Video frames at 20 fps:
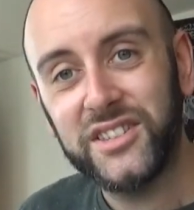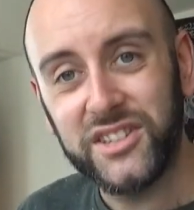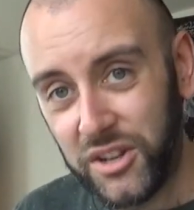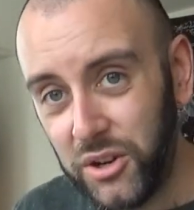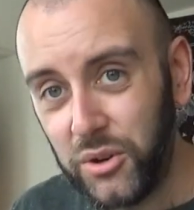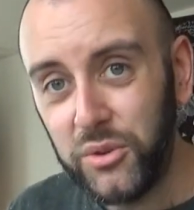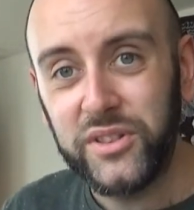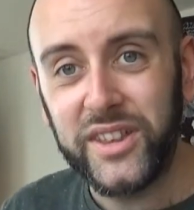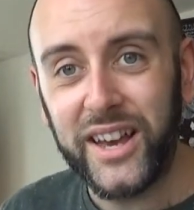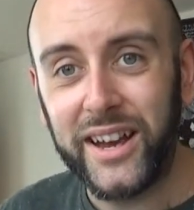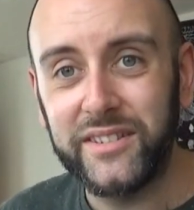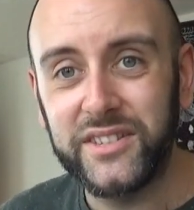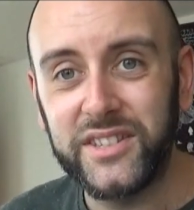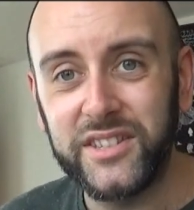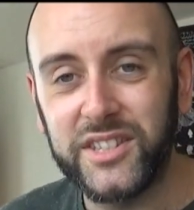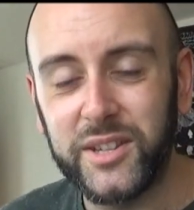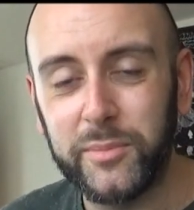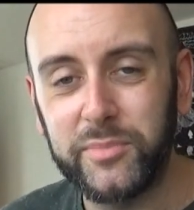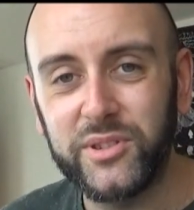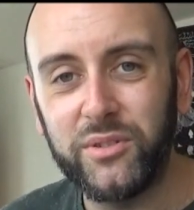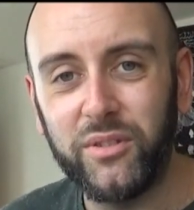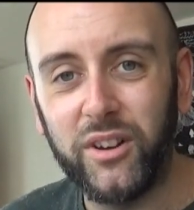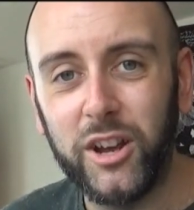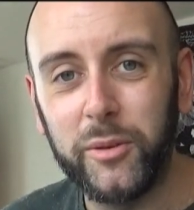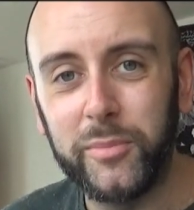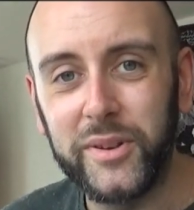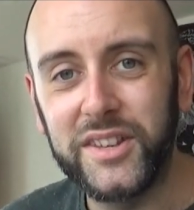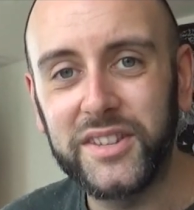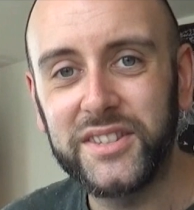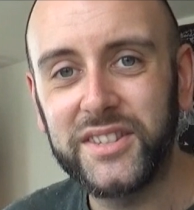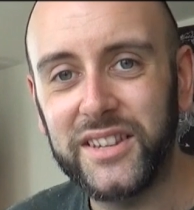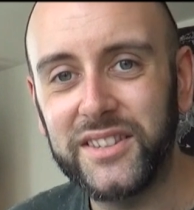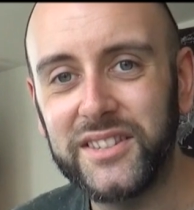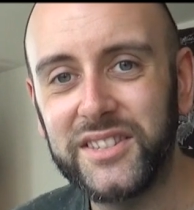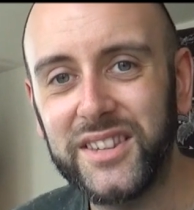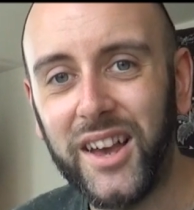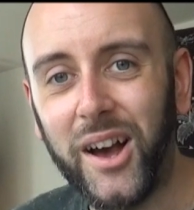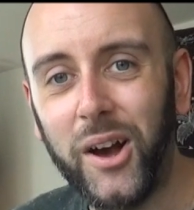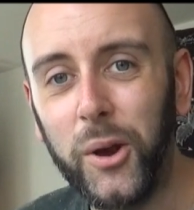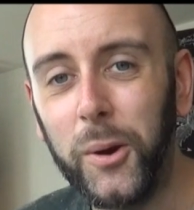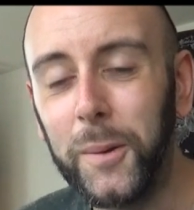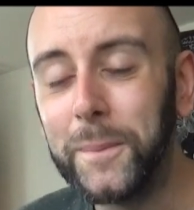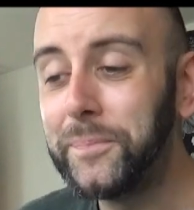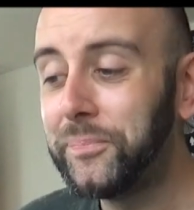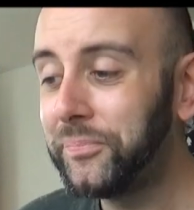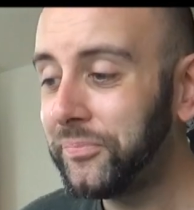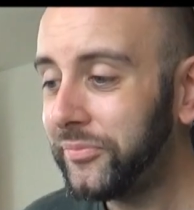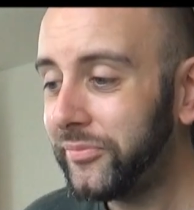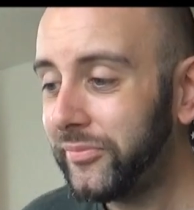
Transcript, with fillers: 2,000 subscribers, and so